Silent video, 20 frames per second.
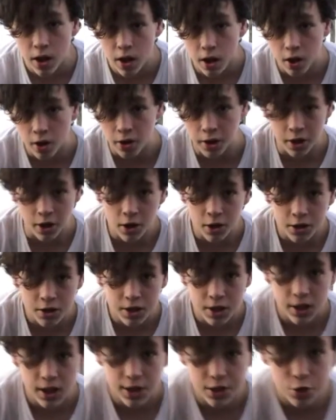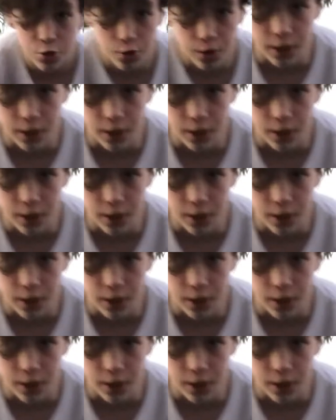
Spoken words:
Alright, on to the next trick.